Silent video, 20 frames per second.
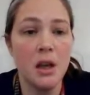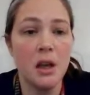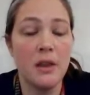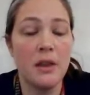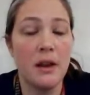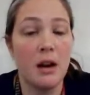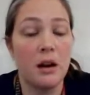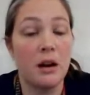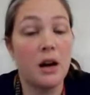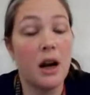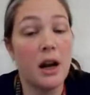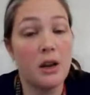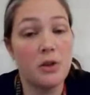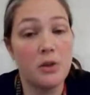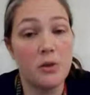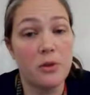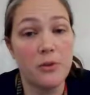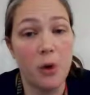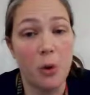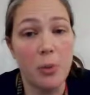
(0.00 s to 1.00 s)
They are
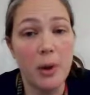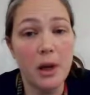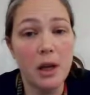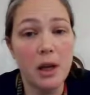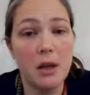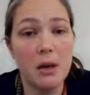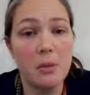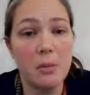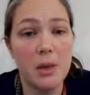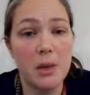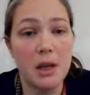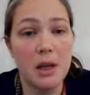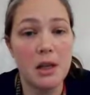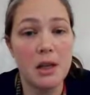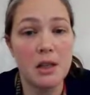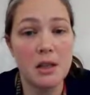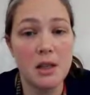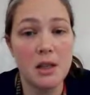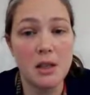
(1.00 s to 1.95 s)
hydrophobic because